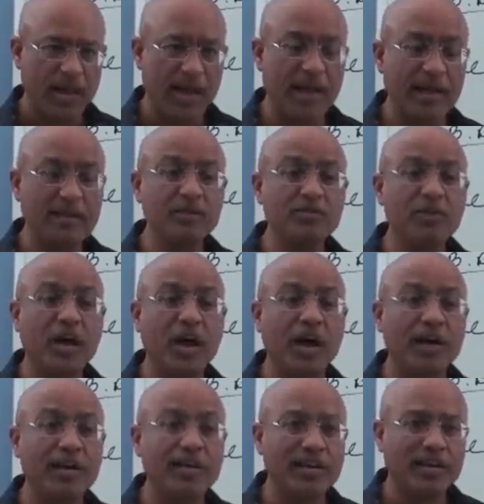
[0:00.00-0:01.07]
and even
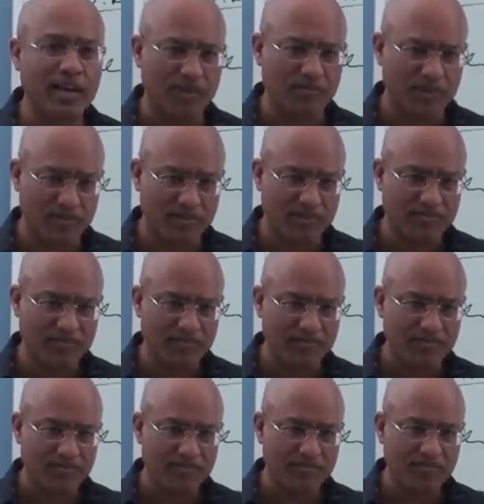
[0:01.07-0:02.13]
ionic levels,
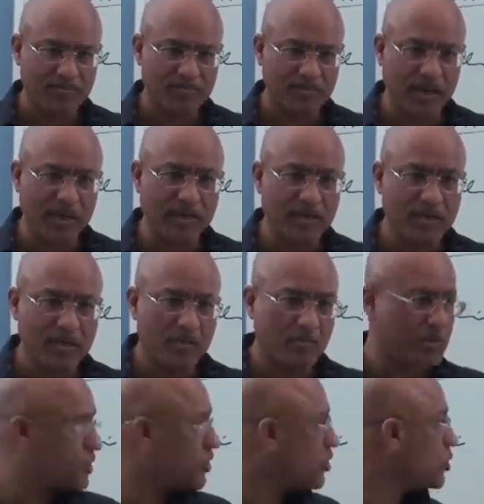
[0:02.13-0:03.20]
right?
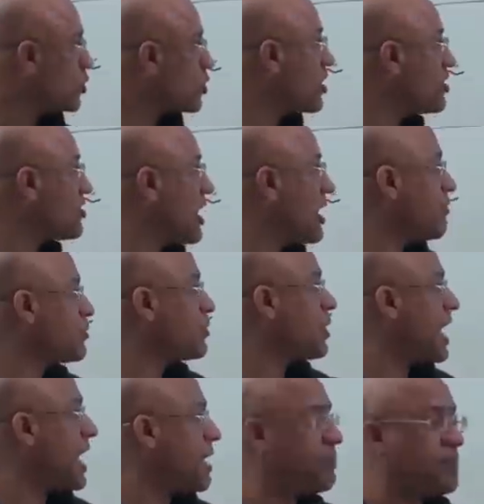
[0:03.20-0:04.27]
Because neurons love to
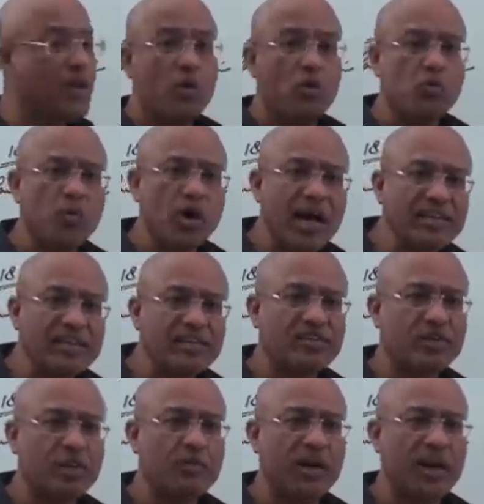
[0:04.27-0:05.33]
have very
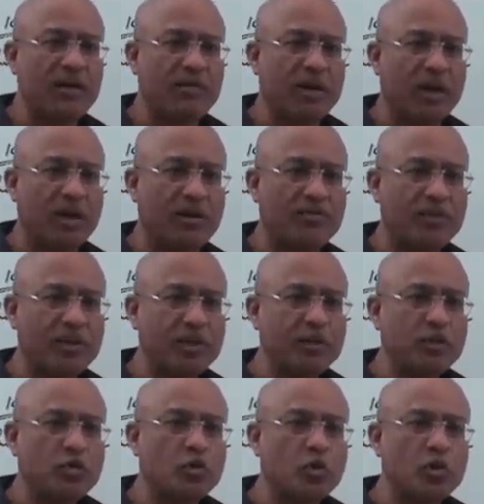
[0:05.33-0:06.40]
stable level of
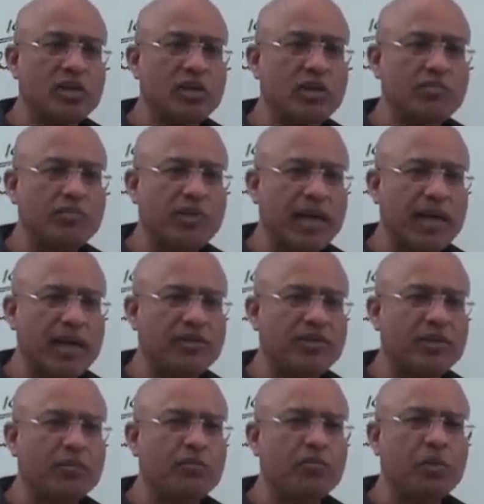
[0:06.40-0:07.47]
sodium,
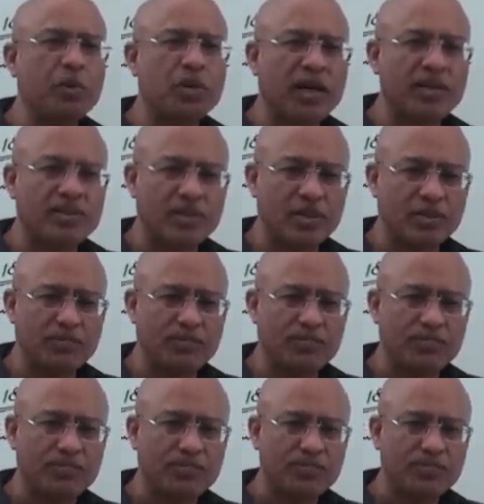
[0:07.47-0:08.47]
calcium, potassium,